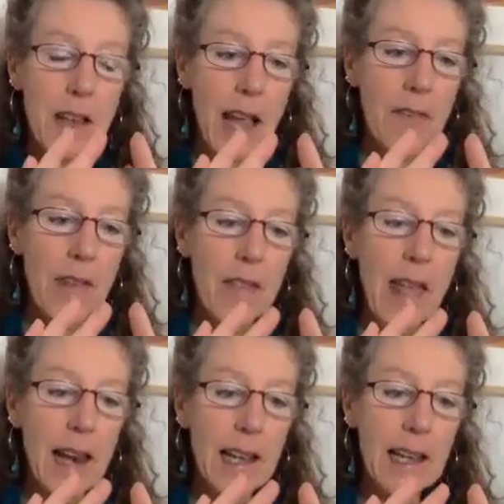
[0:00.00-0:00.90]
And then
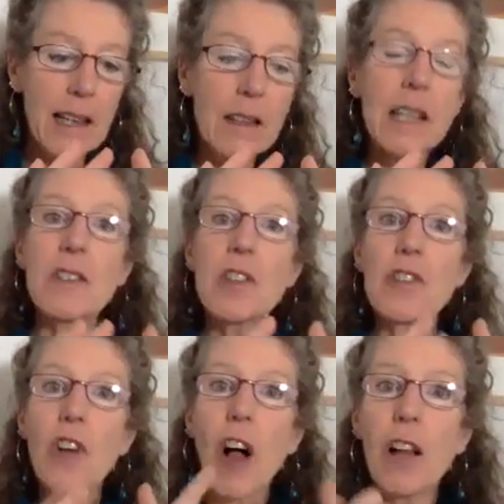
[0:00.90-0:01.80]
that healing
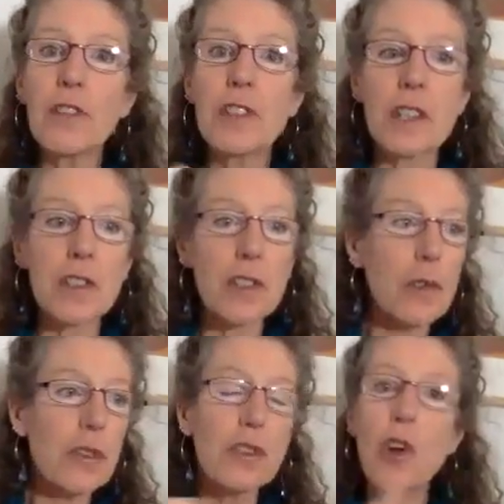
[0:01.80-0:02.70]
dissolves it. So
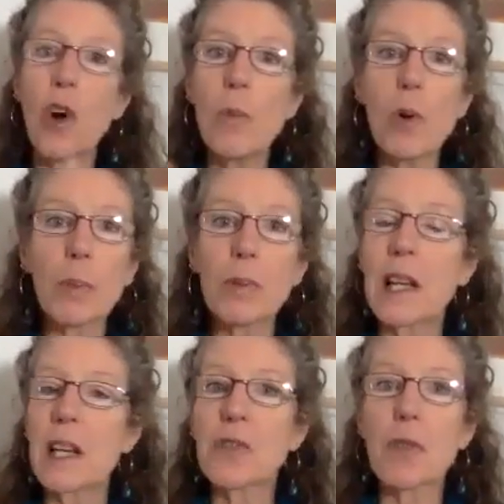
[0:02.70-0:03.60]
there's no more
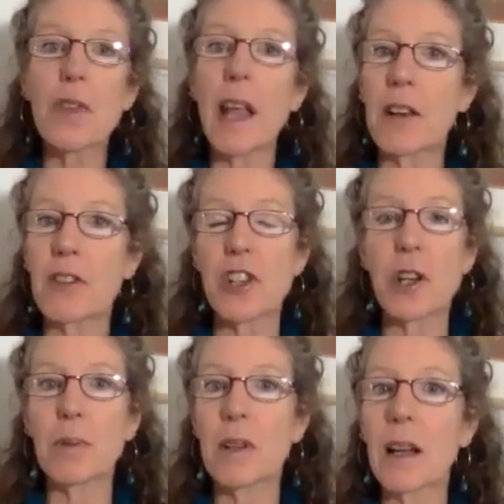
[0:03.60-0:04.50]
place for the energy
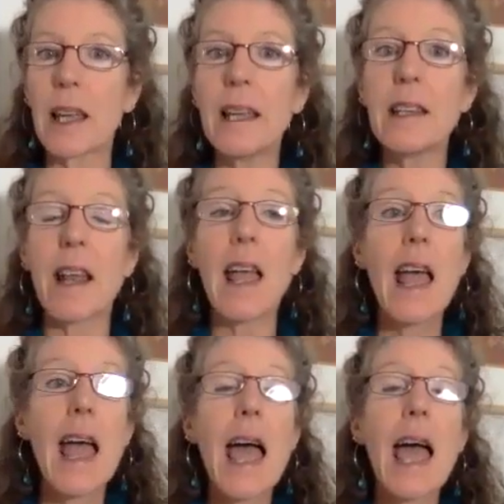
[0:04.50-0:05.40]
to plug in.
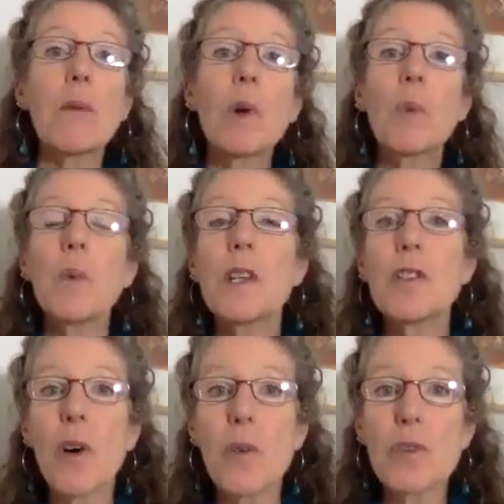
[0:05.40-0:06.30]
Right. And when we
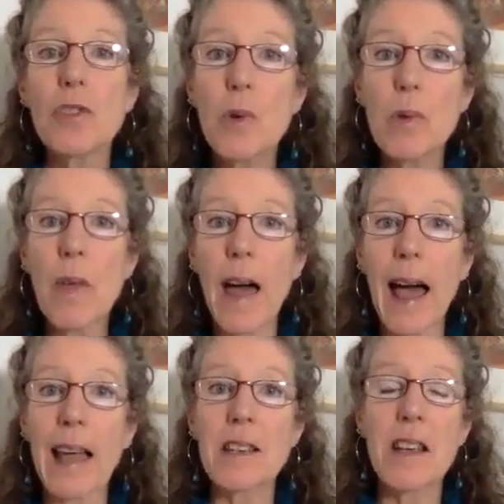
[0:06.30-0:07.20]
don't do
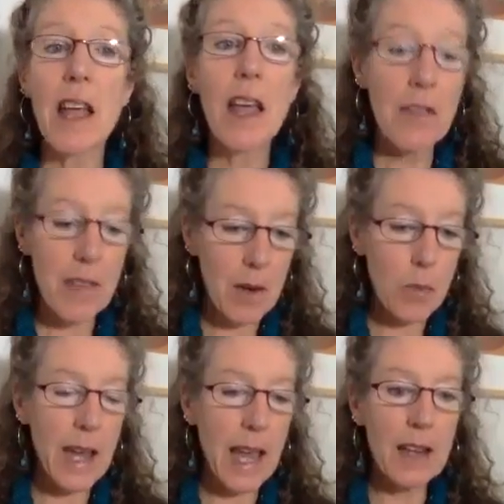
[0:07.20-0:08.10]
that, then
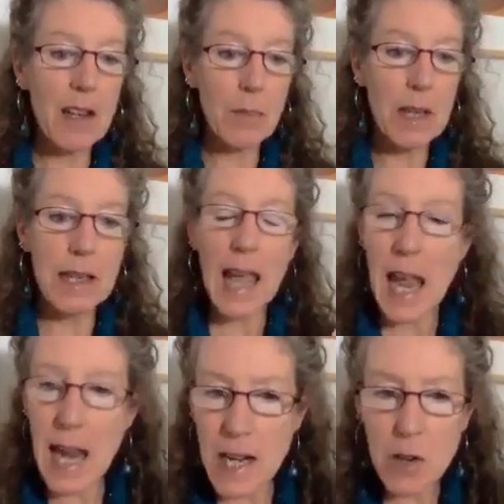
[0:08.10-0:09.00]
we end up being
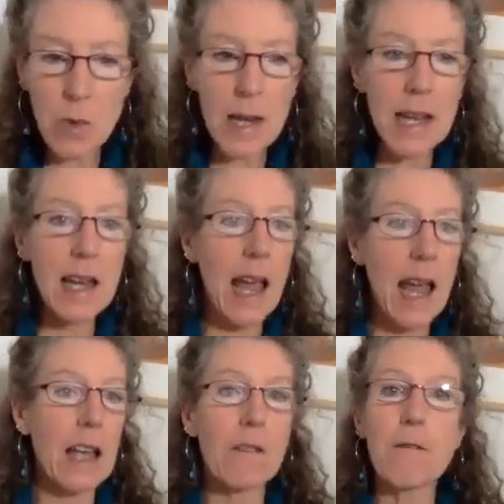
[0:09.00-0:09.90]
angry
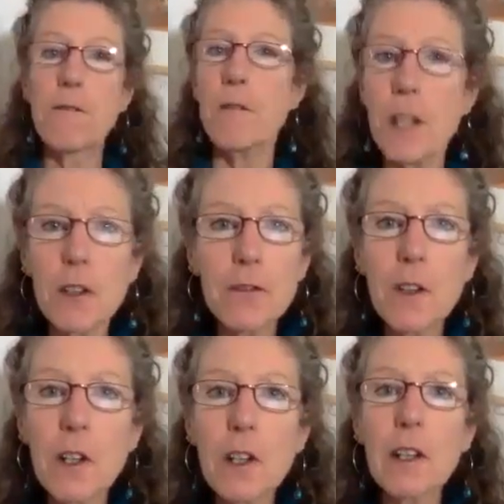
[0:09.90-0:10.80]
and
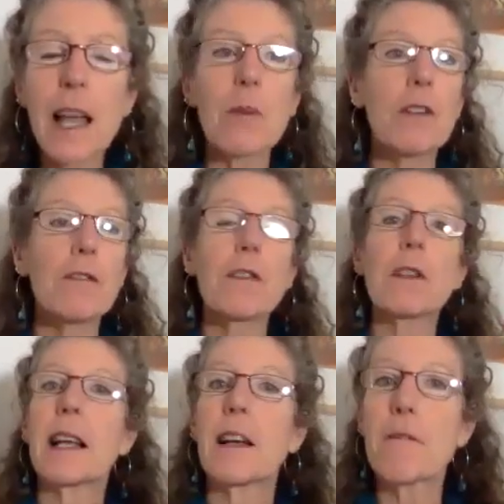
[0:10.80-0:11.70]
fearful, and we
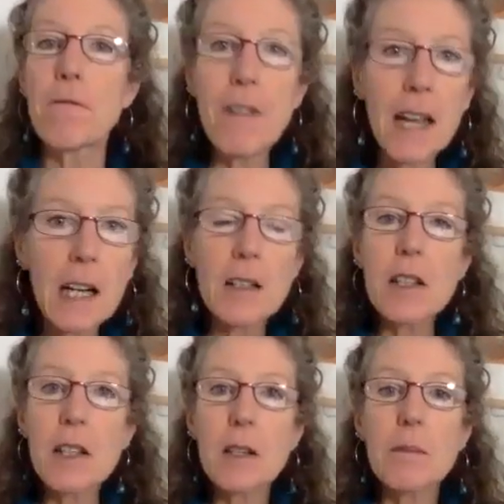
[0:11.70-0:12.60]
feel like a
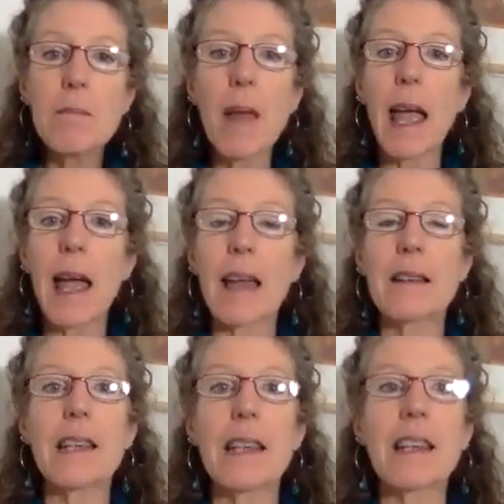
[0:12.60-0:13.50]
victim.
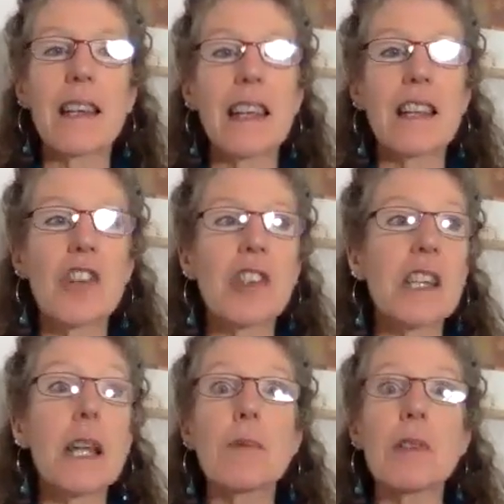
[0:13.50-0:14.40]
And it just
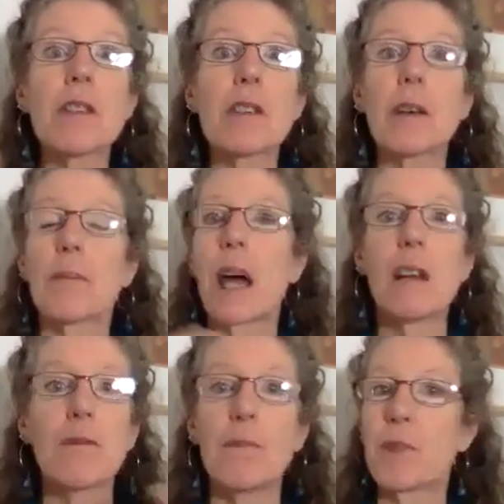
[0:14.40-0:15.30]
keeps us
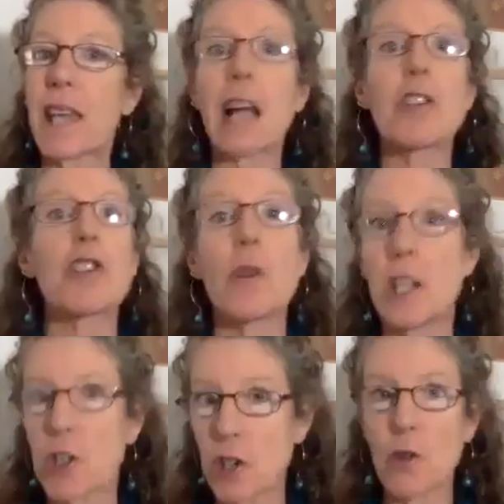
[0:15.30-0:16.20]
kind of
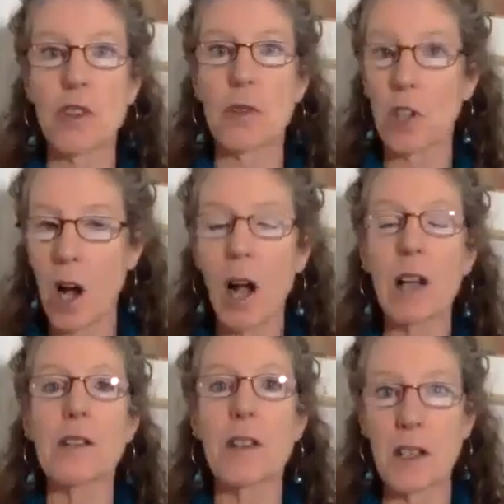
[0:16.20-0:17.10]
catch-22, just
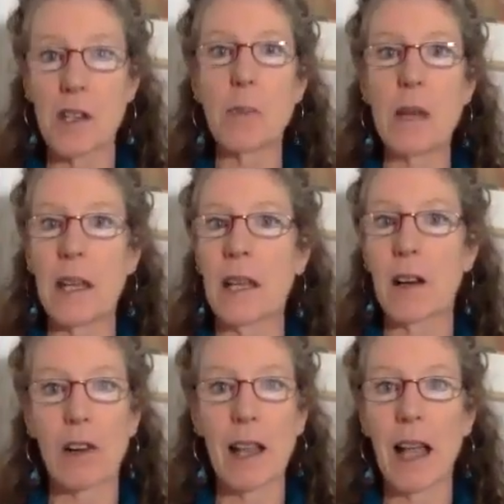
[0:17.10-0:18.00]
constantly spinning in
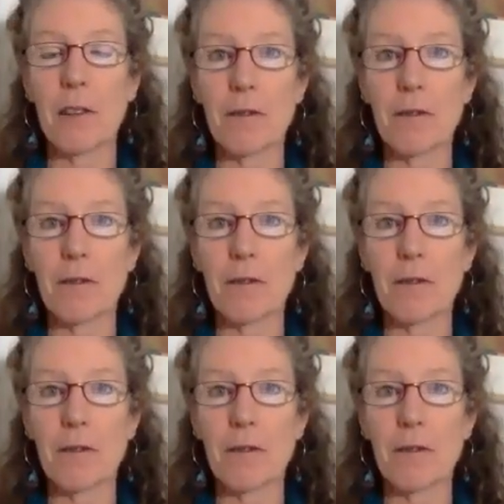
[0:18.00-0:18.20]
our life.